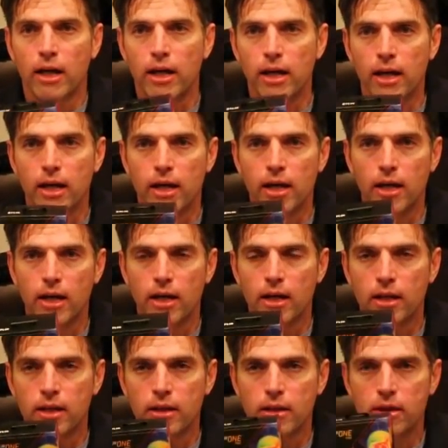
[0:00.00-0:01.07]

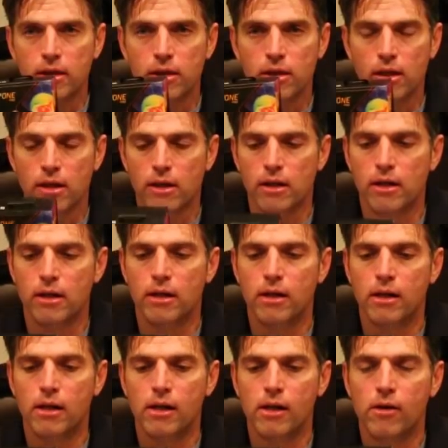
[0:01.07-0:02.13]
And
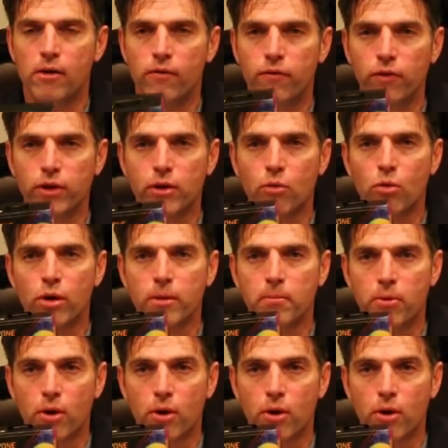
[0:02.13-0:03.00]
the FLIR One